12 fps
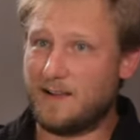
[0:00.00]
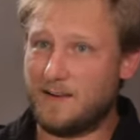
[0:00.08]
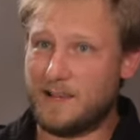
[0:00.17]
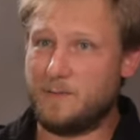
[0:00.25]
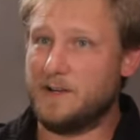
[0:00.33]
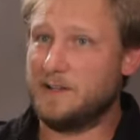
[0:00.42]

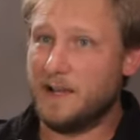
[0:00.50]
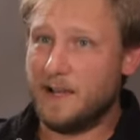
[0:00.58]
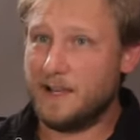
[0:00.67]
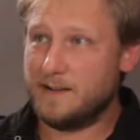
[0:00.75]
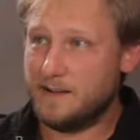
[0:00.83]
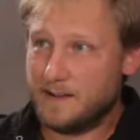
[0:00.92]
When he
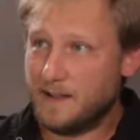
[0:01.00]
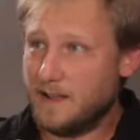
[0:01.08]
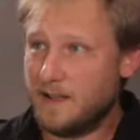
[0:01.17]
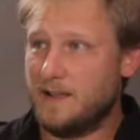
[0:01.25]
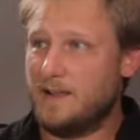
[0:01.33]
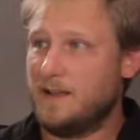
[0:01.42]
died,
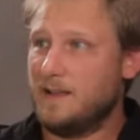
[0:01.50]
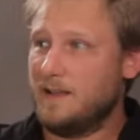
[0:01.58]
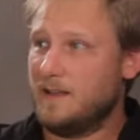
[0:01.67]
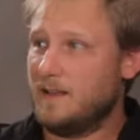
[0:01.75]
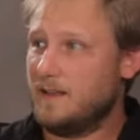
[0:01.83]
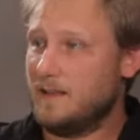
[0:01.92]

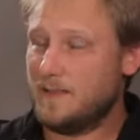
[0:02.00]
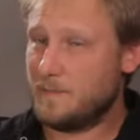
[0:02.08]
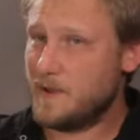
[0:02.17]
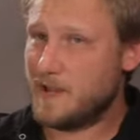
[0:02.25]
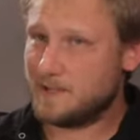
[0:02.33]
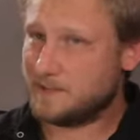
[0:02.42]
that
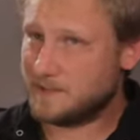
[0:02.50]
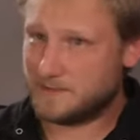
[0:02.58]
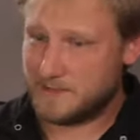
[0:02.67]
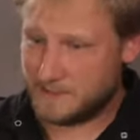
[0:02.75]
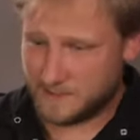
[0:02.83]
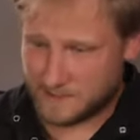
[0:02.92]
bastard.
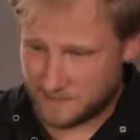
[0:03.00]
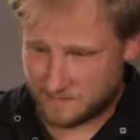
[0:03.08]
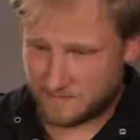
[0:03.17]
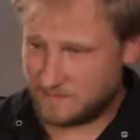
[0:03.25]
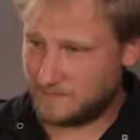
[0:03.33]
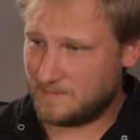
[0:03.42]

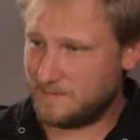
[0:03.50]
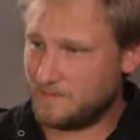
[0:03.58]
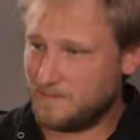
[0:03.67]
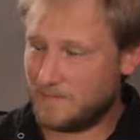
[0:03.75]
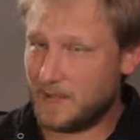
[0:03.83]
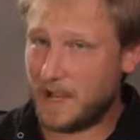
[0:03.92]

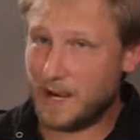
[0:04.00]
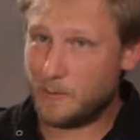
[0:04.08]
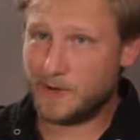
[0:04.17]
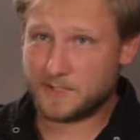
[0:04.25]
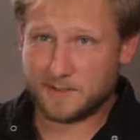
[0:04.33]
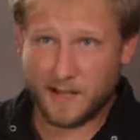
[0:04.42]
I
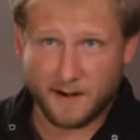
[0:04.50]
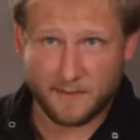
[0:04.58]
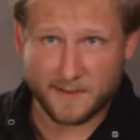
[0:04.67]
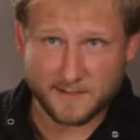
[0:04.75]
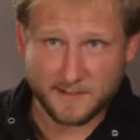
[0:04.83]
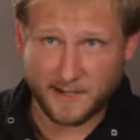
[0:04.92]
question a lot of
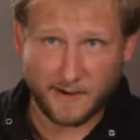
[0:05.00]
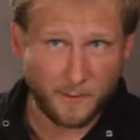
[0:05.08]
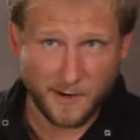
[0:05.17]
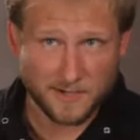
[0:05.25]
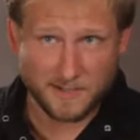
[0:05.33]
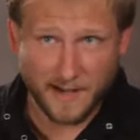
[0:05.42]
things now. I
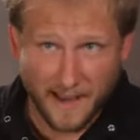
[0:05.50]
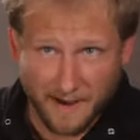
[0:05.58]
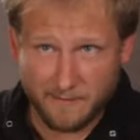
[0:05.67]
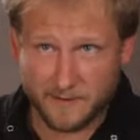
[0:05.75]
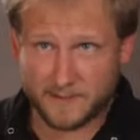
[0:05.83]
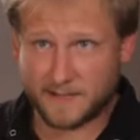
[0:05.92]
question
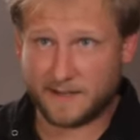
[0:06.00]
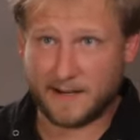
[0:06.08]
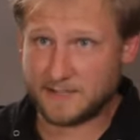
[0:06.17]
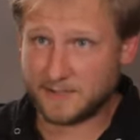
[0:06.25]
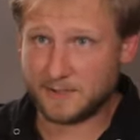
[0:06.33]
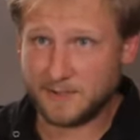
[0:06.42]
everything. I
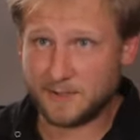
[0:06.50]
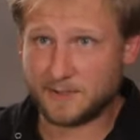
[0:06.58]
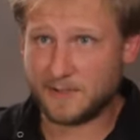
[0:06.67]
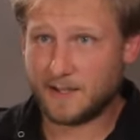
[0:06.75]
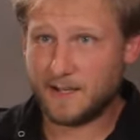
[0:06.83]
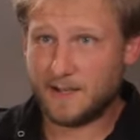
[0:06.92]
still
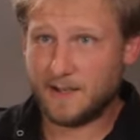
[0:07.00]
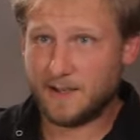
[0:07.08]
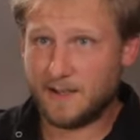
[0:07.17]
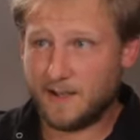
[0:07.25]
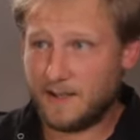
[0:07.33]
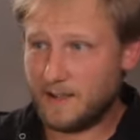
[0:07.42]
do.
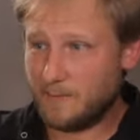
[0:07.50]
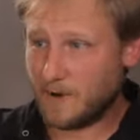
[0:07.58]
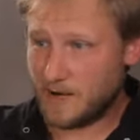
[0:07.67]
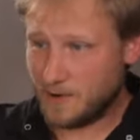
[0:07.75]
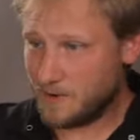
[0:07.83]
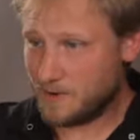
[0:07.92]
But
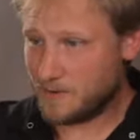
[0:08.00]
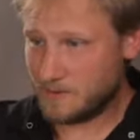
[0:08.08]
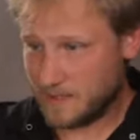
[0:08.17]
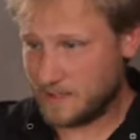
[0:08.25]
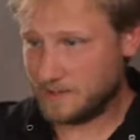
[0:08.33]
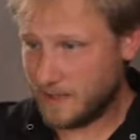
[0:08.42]
I know
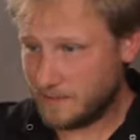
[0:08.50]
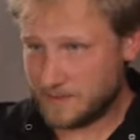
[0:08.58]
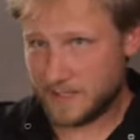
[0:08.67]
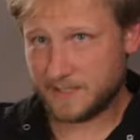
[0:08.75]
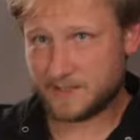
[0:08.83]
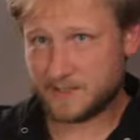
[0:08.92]
that he loved
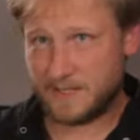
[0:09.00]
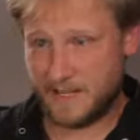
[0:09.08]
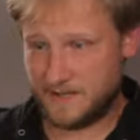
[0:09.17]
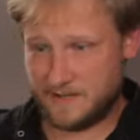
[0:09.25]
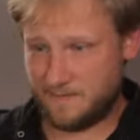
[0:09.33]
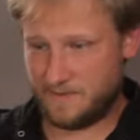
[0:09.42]
us,
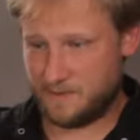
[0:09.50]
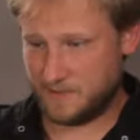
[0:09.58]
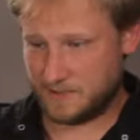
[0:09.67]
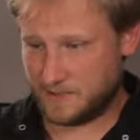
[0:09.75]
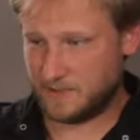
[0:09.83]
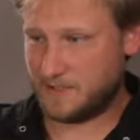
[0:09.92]
and if he was
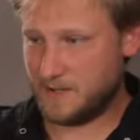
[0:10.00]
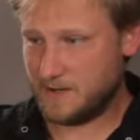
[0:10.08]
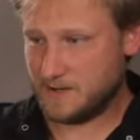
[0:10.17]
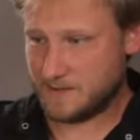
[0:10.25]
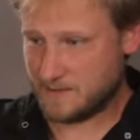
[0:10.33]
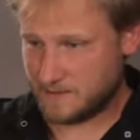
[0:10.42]
still
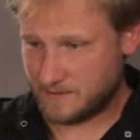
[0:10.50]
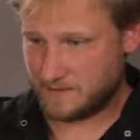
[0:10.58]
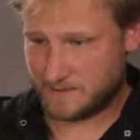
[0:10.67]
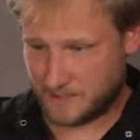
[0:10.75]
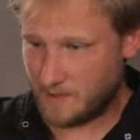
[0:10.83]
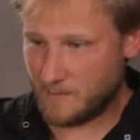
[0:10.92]
here,
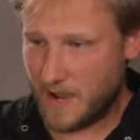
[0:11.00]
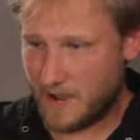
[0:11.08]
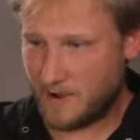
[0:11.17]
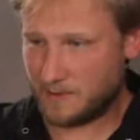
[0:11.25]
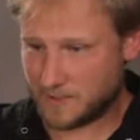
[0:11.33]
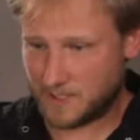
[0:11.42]

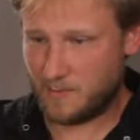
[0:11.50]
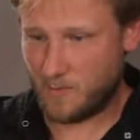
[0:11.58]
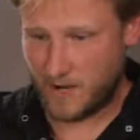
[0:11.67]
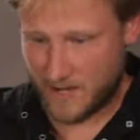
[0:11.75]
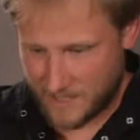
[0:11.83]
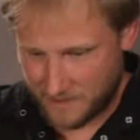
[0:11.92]
somehow, some
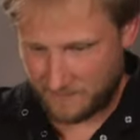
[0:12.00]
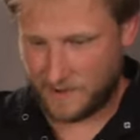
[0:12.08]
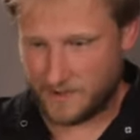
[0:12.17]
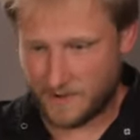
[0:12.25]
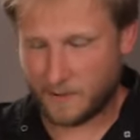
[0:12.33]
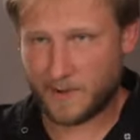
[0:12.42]
way, he'd
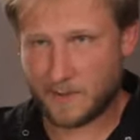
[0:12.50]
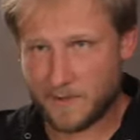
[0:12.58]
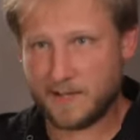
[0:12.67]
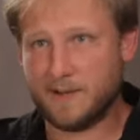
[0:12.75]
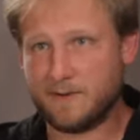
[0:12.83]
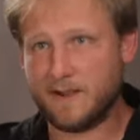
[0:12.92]
figure out a way to be
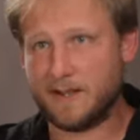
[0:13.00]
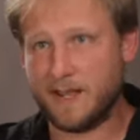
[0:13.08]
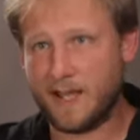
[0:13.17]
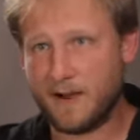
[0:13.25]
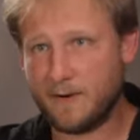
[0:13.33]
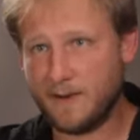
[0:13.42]
here right
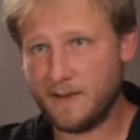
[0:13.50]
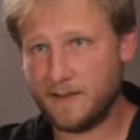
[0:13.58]
now.